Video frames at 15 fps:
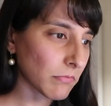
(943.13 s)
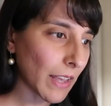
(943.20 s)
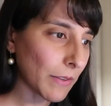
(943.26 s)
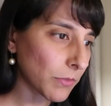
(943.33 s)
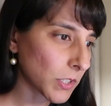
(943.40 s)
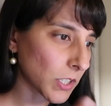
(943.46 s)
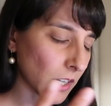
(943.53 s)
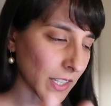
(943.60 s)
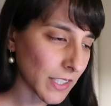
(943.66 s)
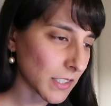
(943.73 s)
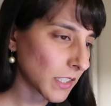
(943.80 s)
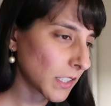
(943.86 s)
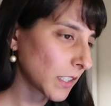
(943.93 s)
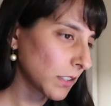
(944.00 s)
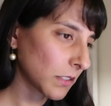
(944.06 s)

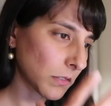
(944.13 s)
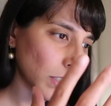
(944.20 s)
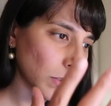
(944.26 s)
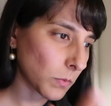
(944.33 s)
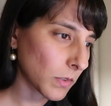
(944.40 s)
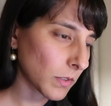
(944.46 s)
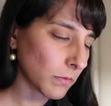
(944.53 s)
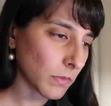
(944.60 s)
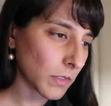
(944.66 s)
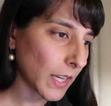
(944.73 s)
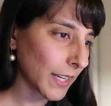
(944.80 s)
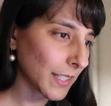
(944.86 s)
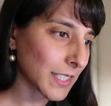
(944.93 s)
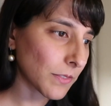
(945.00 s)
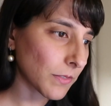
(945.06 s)
advertising and
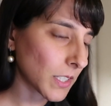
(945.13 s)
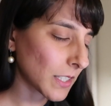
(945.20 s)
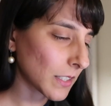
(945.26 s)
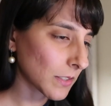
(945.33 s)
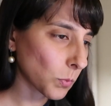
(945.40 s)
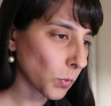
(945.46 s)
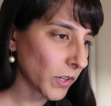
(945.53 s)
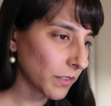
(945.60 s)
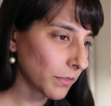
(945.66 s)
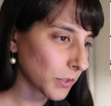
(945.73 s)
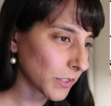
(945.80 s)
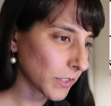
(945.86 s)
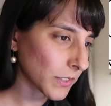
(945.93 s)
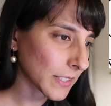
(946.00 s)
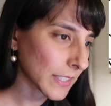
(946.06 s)
activities and
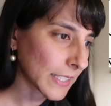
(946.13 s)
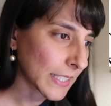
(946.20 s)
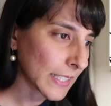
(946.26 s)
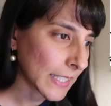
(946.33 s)
whatever else.